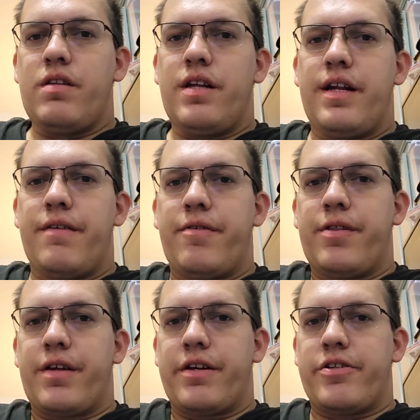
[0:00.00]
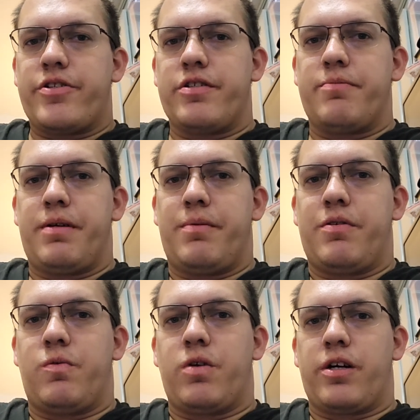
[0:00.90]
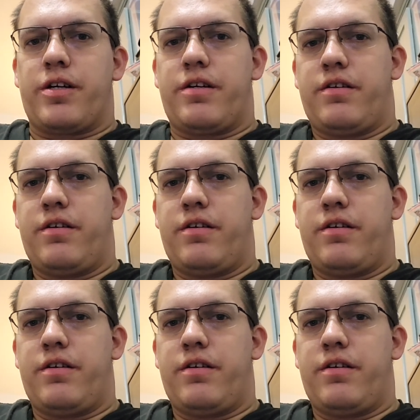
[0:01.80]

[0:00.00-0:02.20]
and everything should be able to work.